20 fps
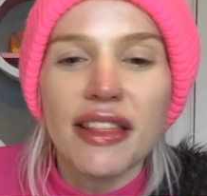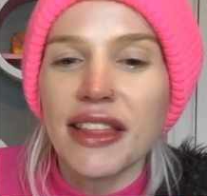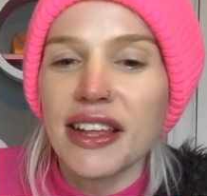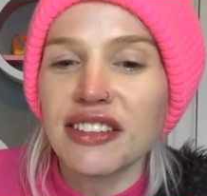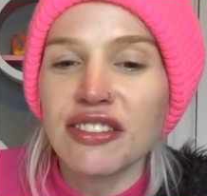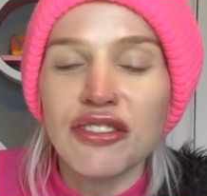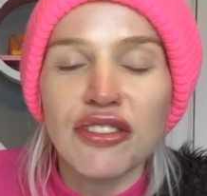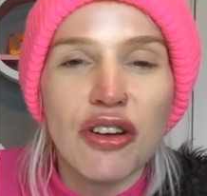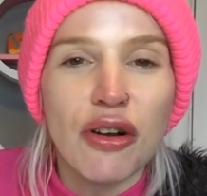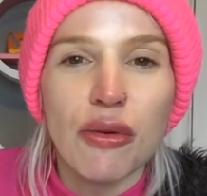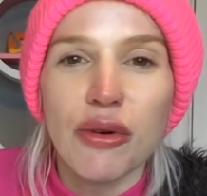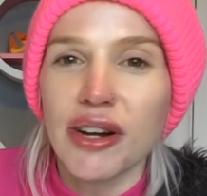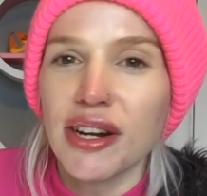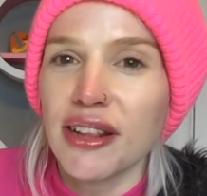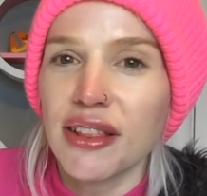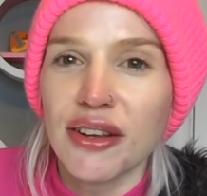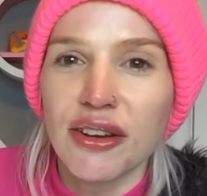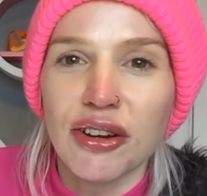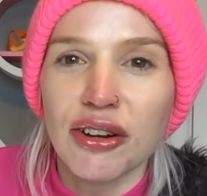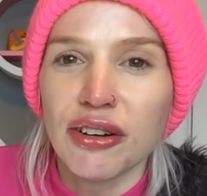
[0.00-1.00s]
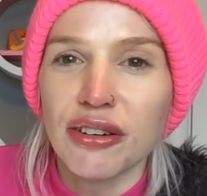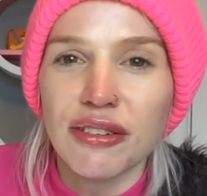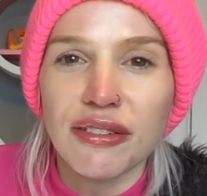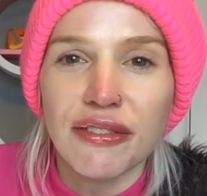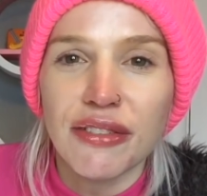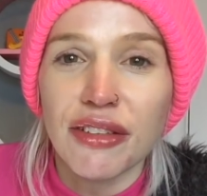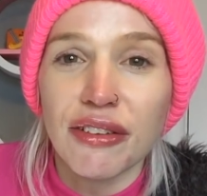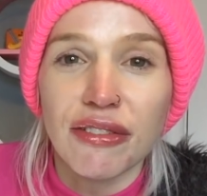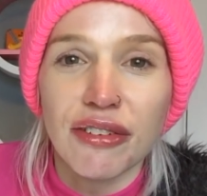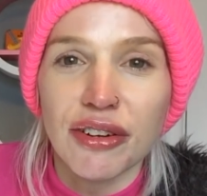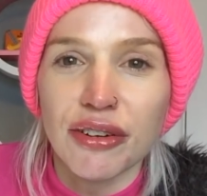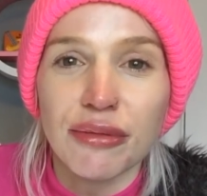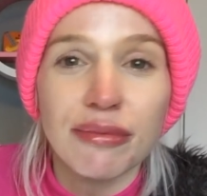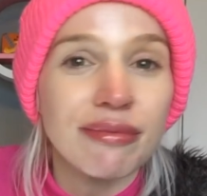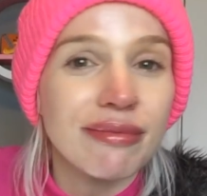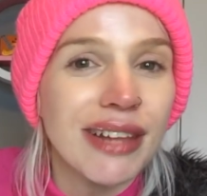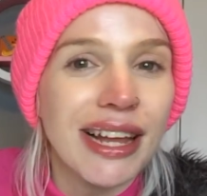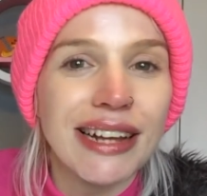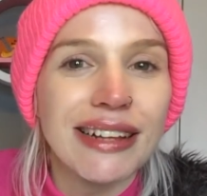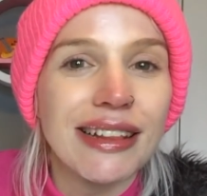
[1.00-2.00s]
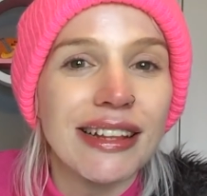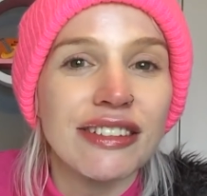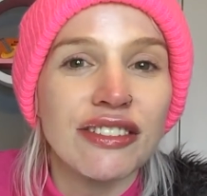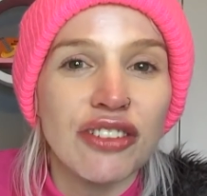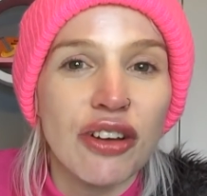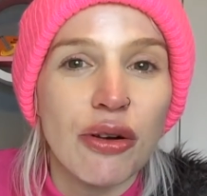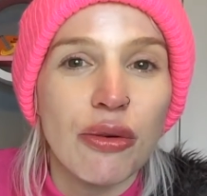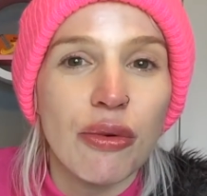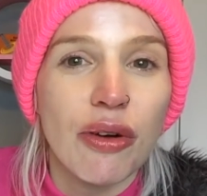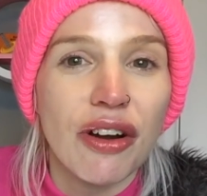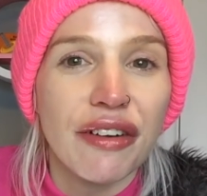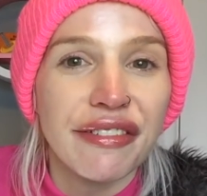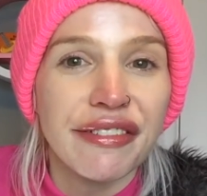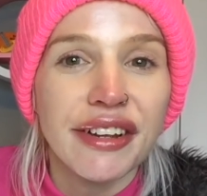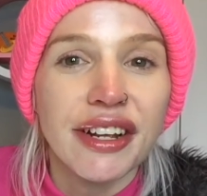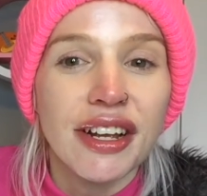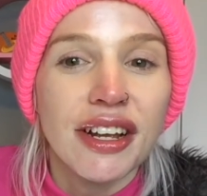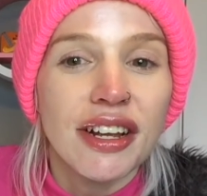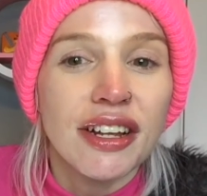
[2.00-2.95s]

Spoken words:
There's no one in the corner of the room. Like, there's no one.